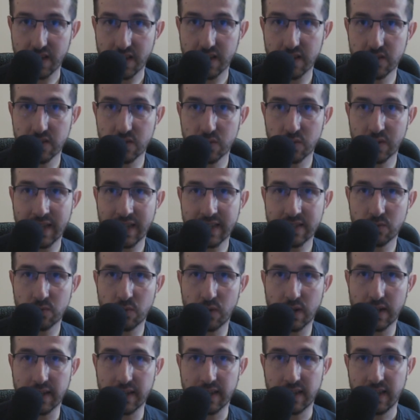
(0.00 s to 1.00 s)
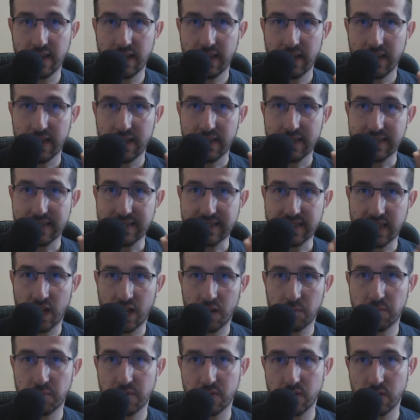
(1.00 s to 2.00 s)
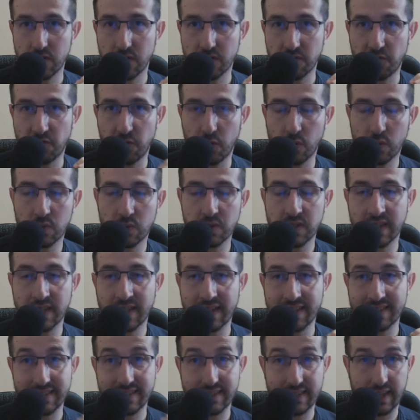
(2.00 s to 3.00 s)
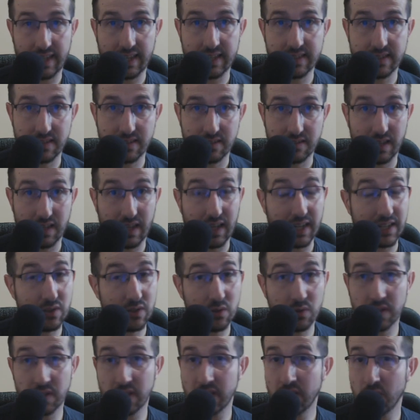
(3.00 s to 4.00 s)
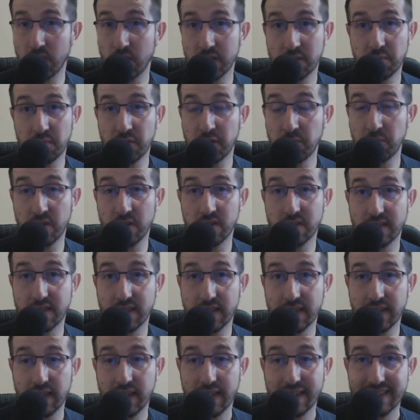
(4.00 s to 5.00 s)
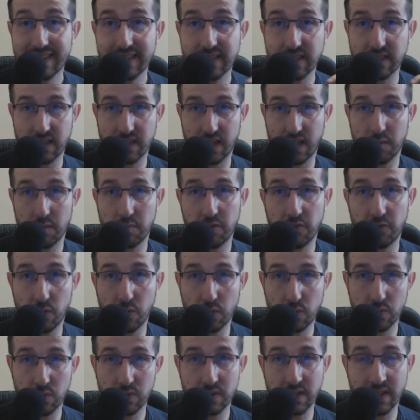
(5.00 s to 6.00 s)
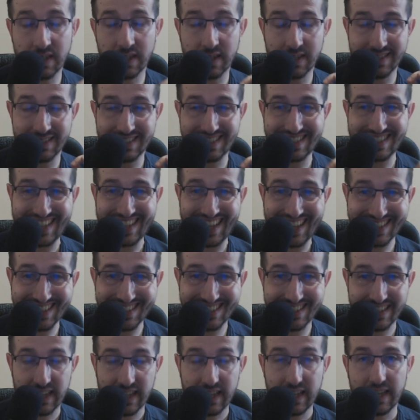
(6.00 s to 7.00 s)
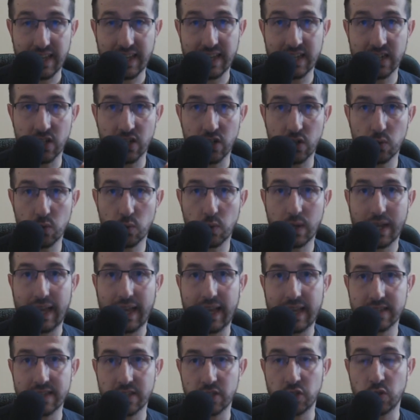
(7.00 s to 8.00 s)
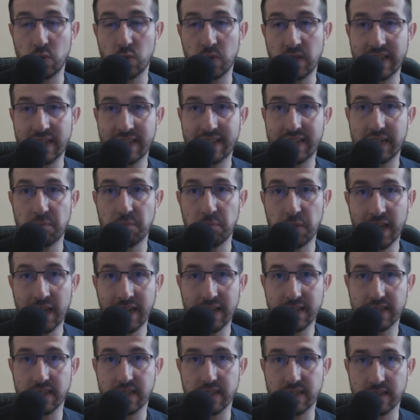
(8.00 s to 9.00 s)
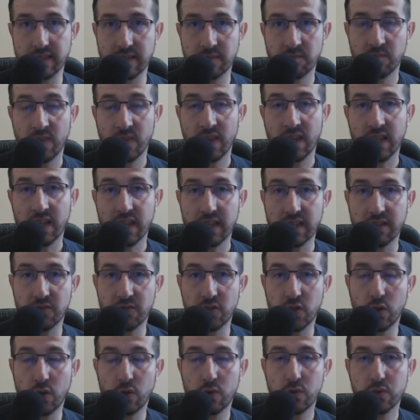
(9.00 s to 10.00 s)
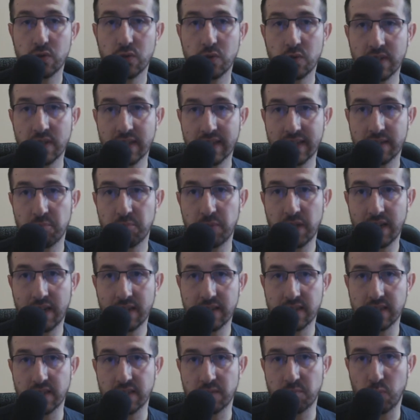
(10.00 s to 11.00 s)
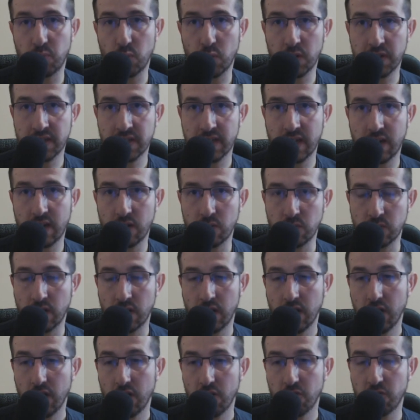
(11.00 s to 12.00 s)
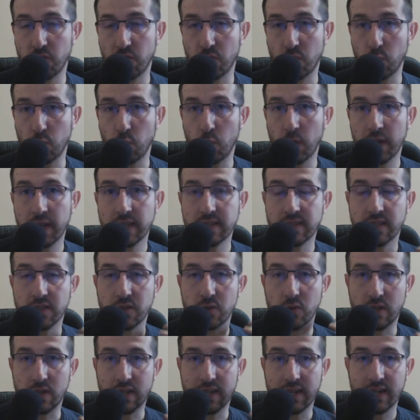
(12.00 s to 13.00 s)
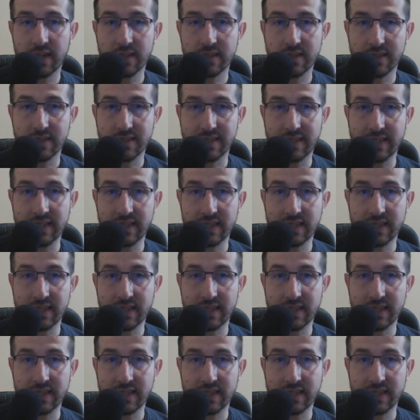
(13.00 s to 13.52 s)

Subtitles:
So that's why, stop focusing on stats. I don't care what people say, stop focusing on stats and look at unique abilities. If those unique abilities point out for ways that your characters can